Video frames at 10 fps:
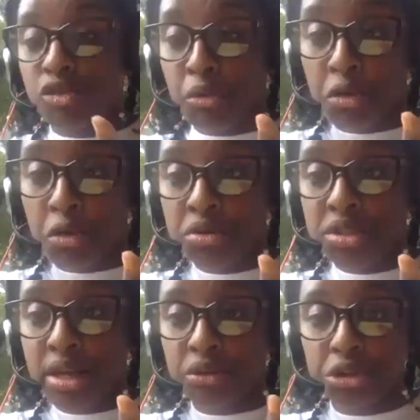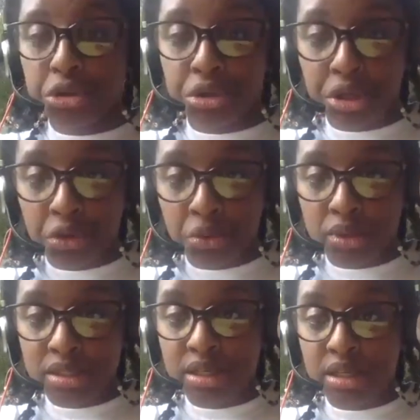Burroughs down the street, who
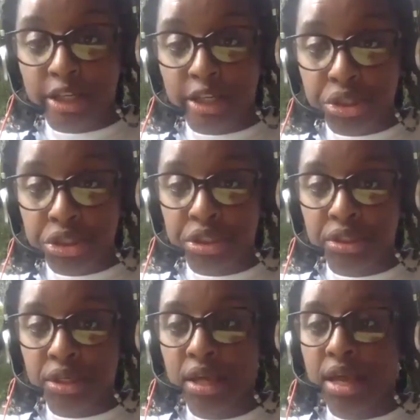was an electrician.